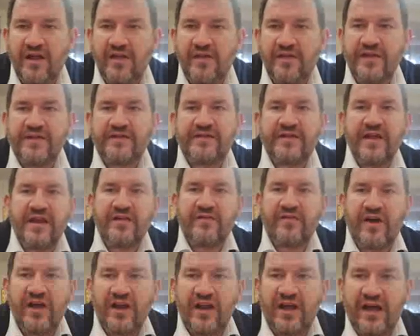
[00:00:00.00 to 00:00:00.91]
the din of
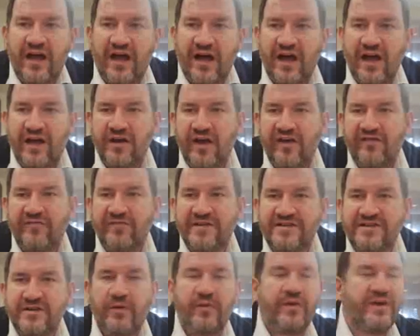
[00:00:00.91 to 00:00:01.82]
Hailechacha knife
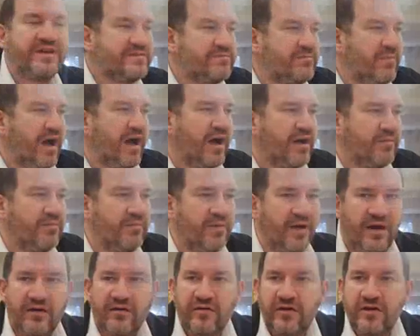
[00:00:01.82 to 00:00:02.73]
means you're always
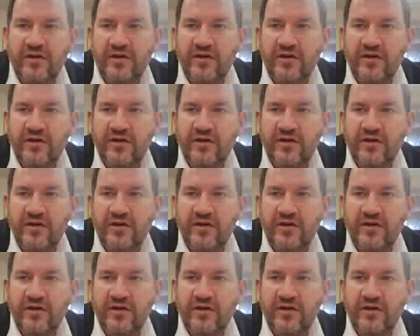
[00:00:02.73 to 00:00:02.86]
machmir,